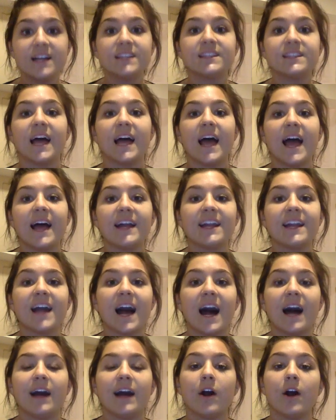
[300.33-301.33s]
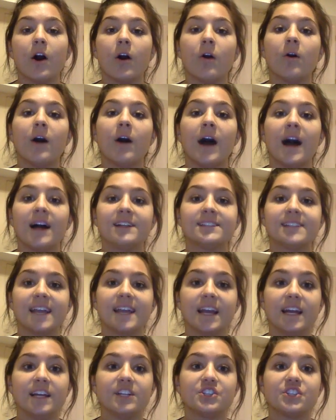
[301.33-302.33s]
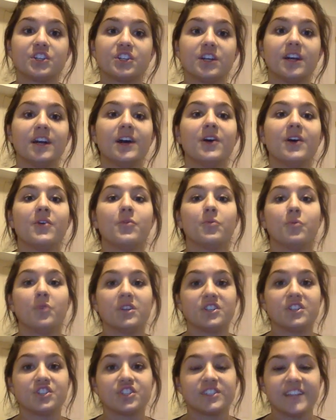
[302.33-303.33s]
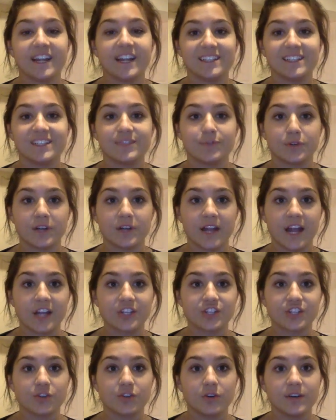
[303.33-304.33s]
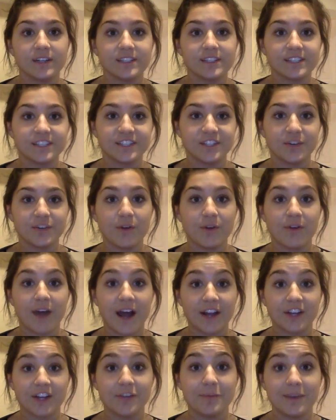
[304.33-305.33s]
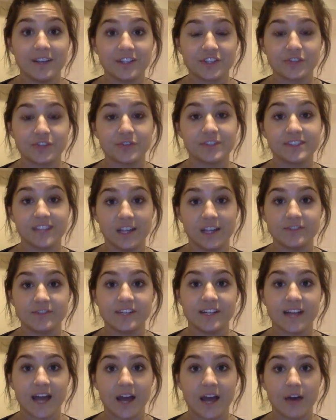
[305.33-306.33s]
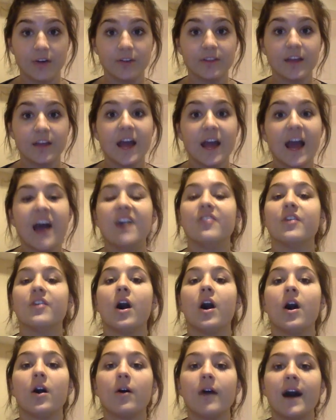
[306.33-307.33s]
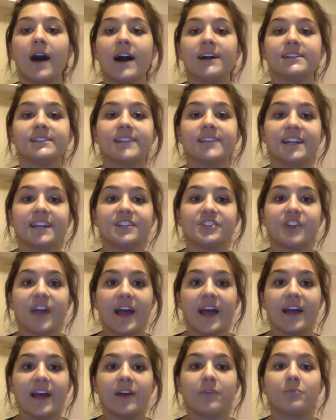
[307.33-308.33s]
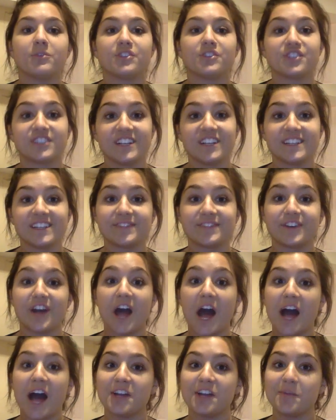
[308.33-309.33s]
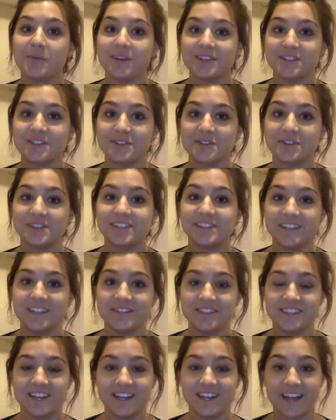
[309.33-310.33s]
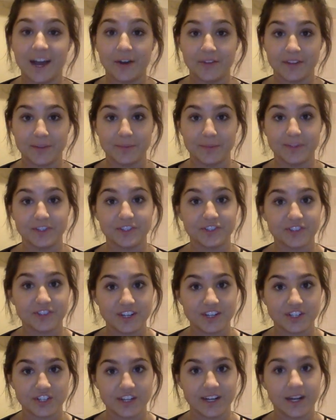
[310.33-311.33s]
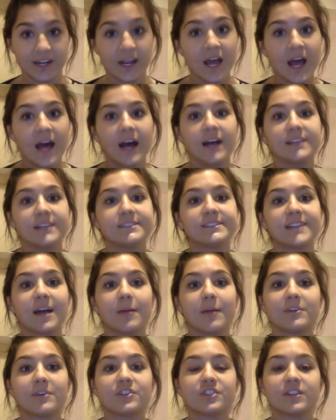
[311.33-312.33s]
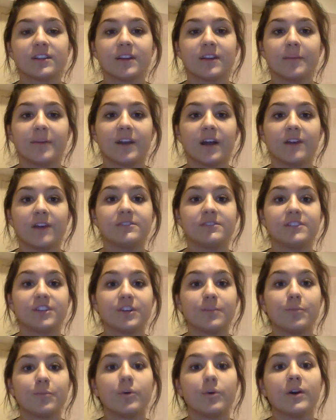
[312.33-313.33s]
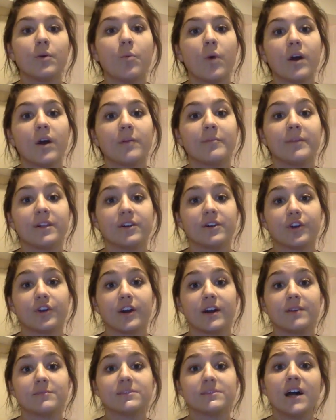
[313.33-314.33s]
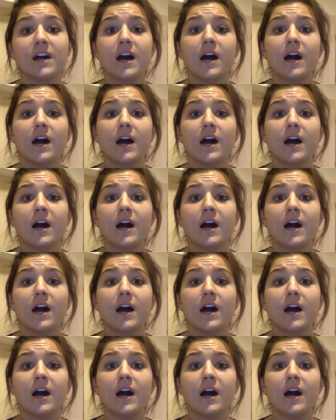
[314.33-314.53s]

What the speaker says: The NIOSH which stands for National Institute of Occupational Safety and Health, and the OSHA, which stands for Occupational Safety and Health Administration, established a limit of 0.1 milligrams